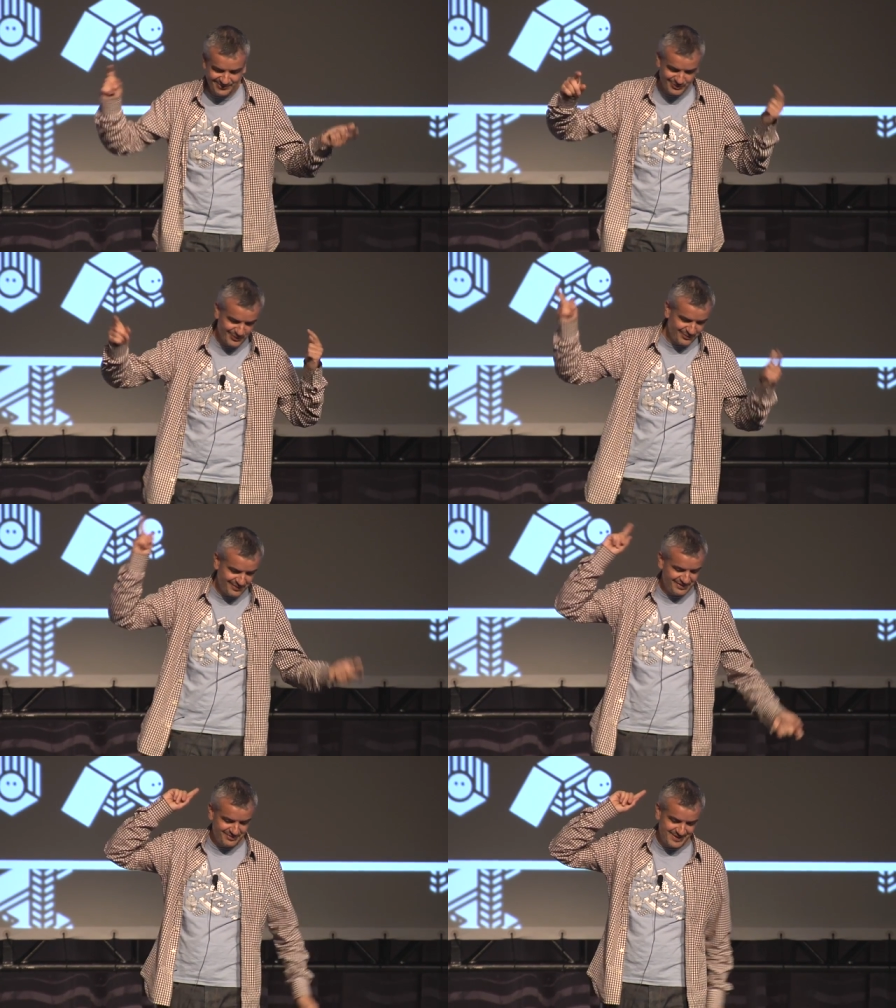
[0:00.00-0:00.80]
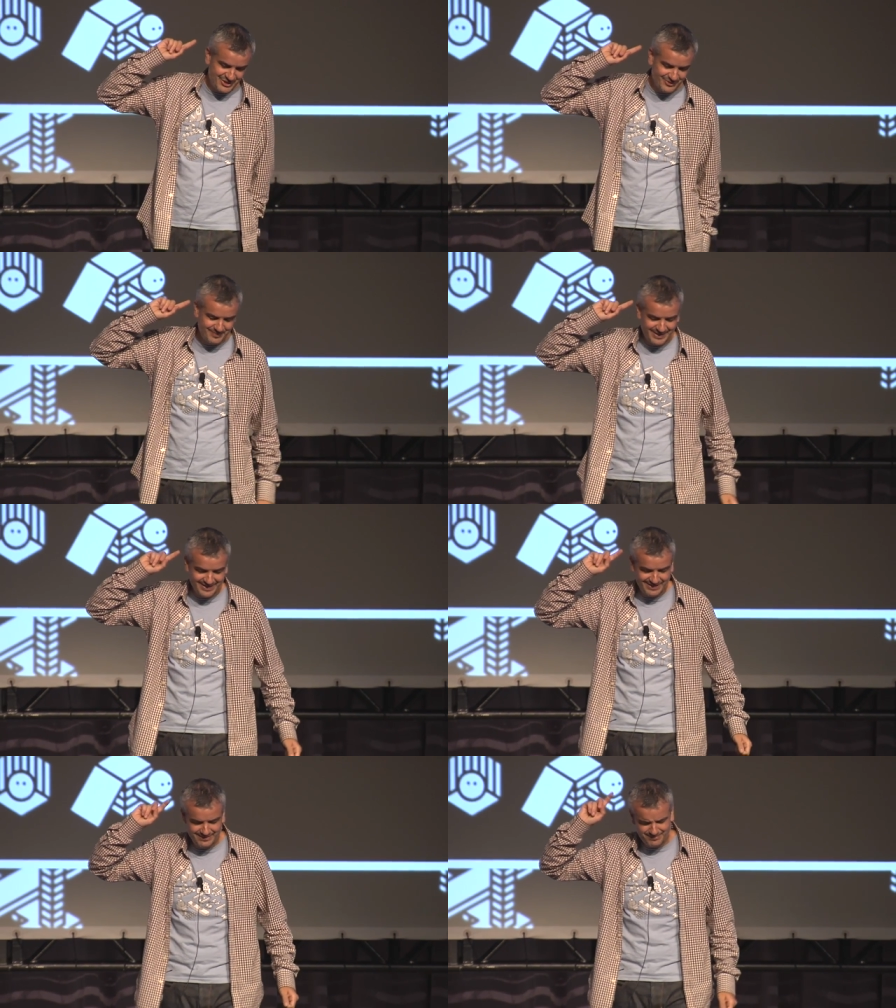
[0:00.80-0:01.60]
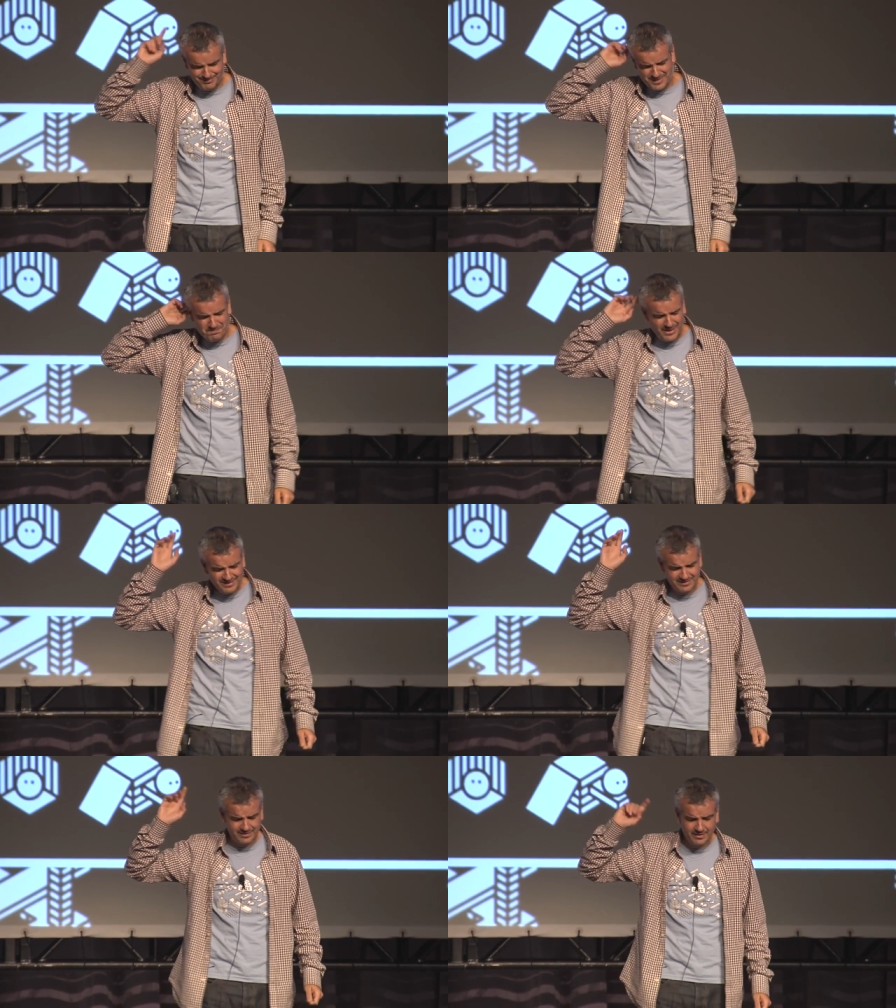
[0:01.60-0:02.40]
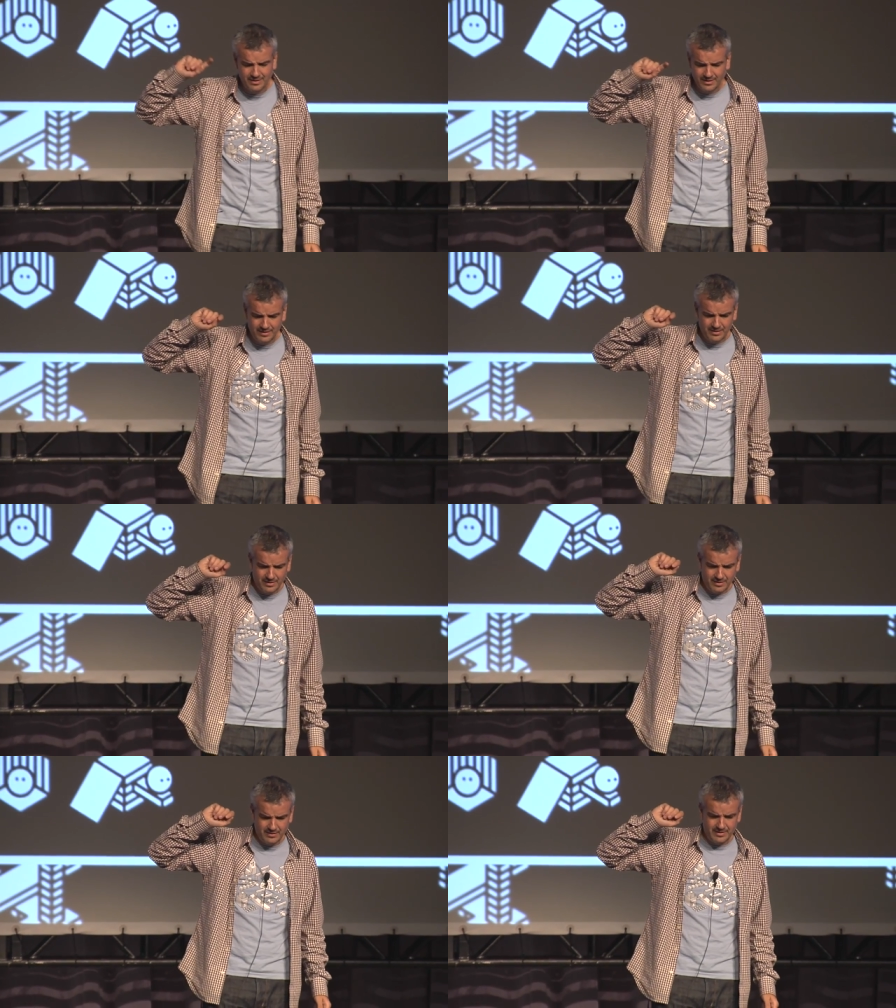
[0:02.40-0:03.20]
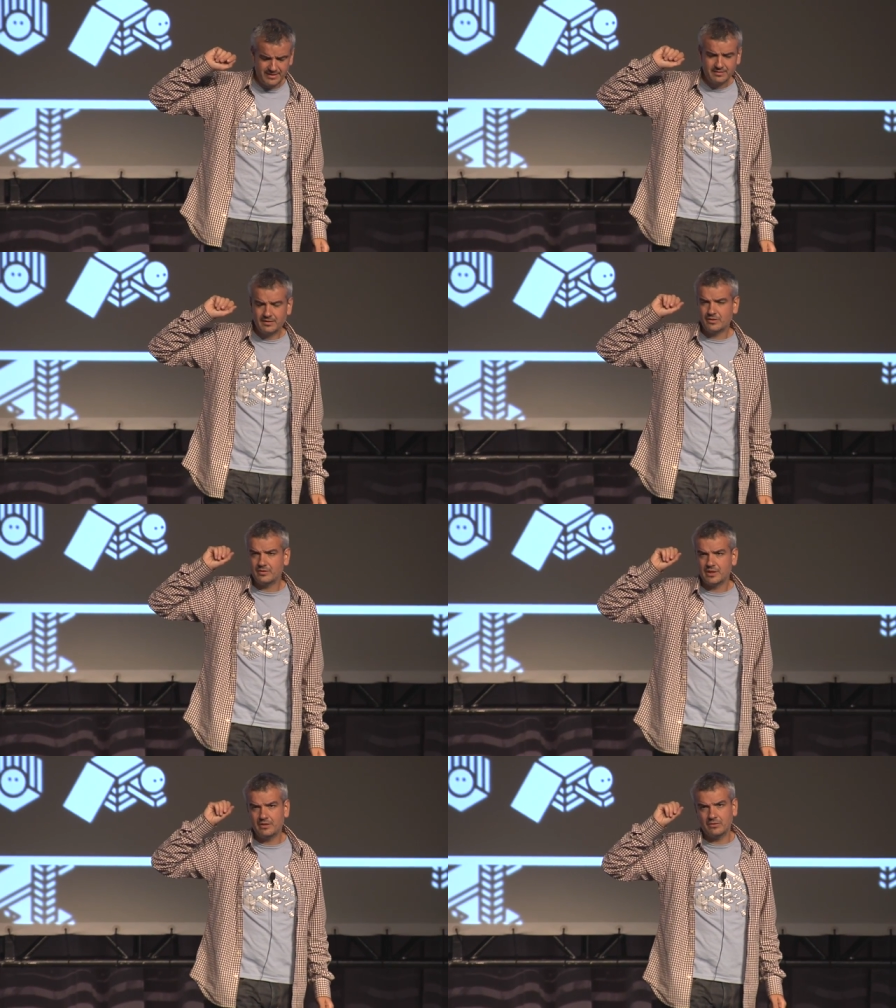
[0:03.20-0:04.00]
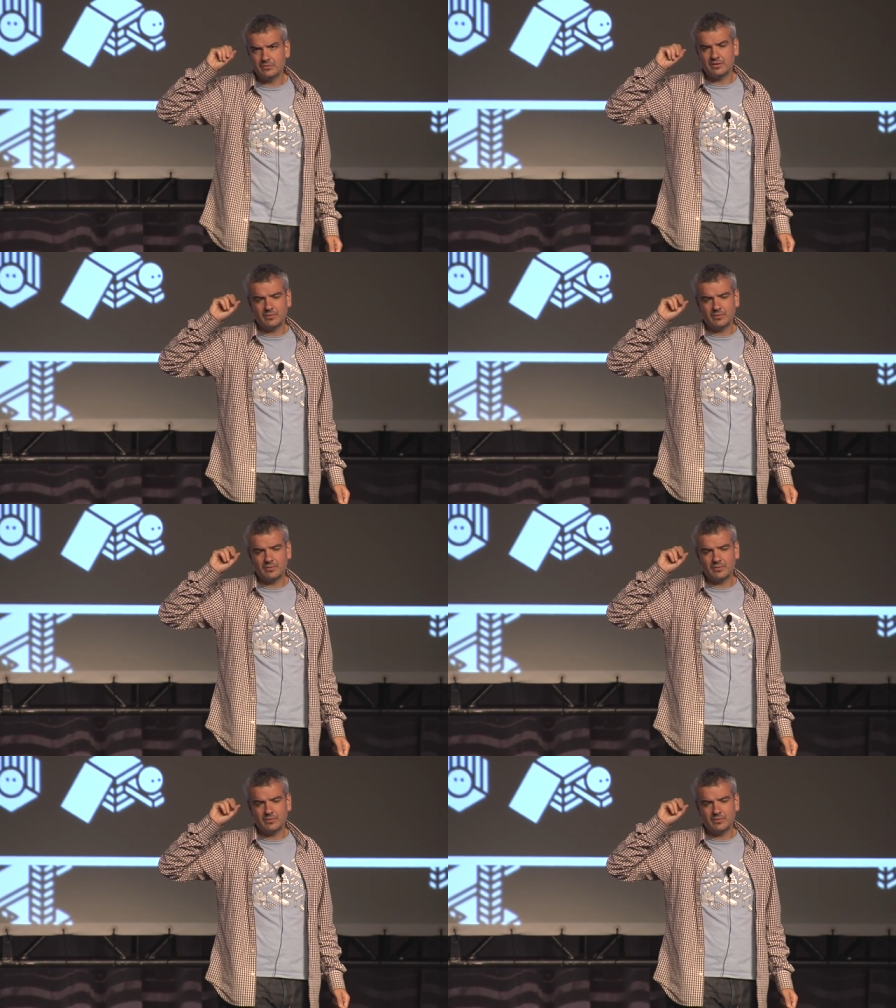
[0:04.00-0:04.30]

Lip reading: was one of the things mentioned by passing yesterday on the keynote.